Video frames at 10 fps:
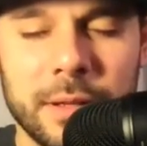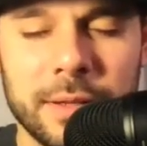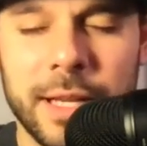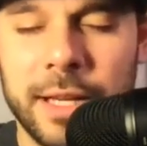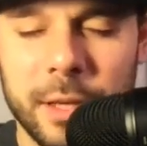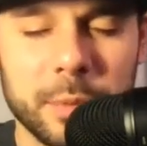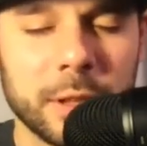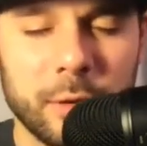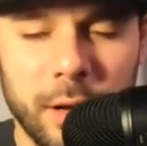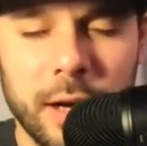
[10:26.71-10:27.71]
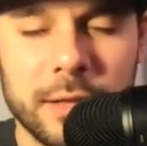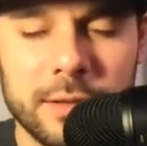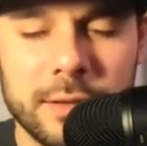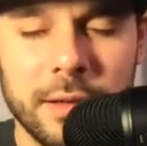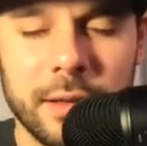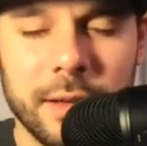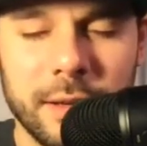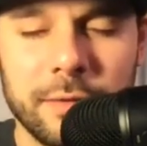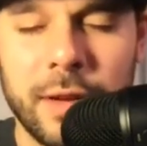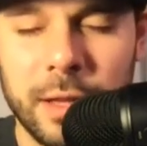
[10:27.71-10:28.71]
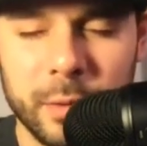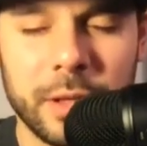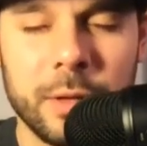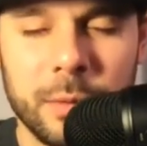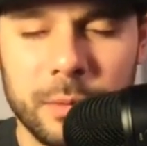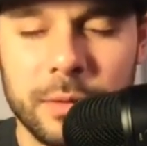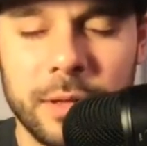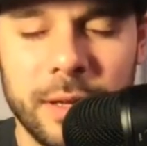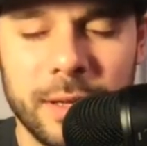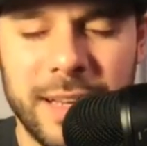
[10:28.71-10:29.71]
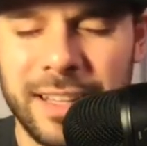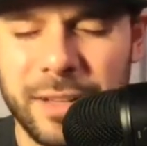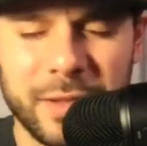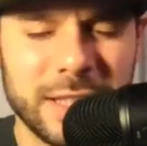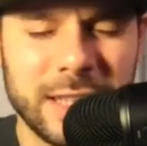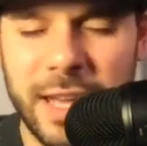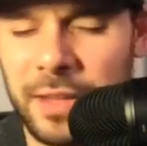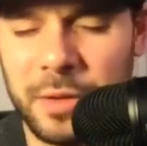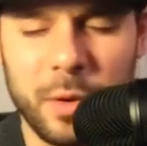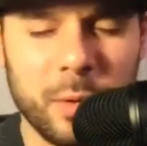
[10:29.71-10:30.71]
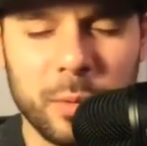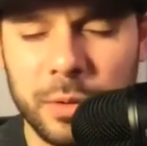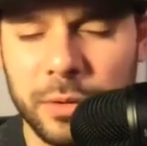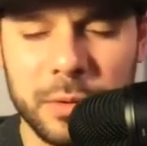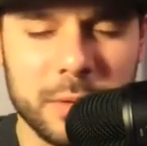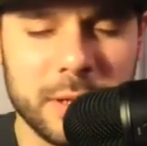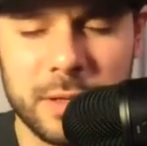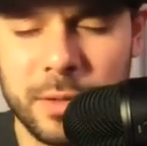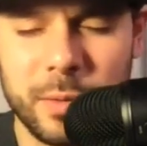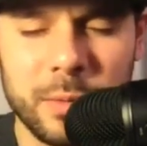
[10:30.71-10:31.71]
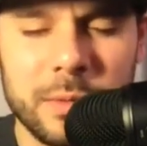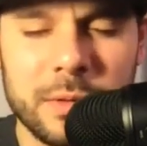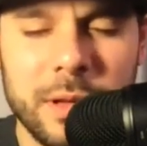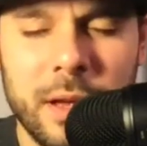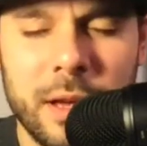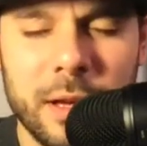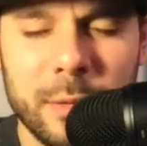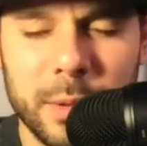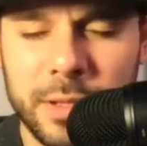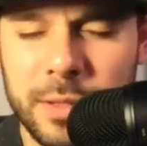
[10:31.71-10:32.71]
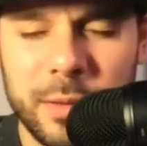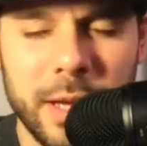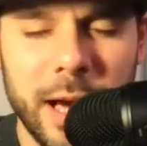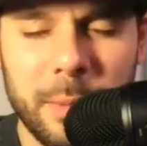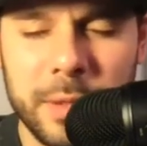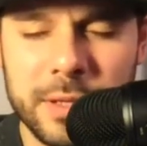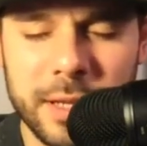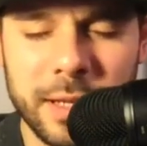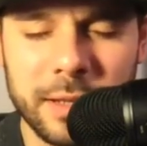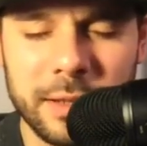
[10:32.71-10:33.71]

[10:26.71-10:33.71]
Taking up our cross, following you, not living to gain the whole world and lose our souls, but to do the opposite.